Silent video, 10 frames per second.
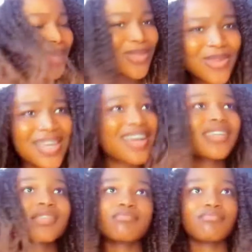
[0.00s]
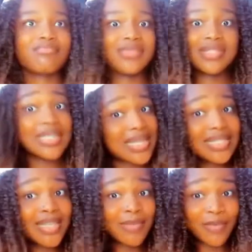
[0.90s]
You can't take
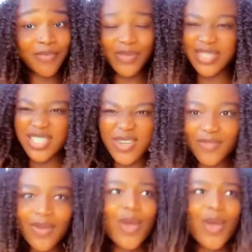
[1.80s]
snap of yourself.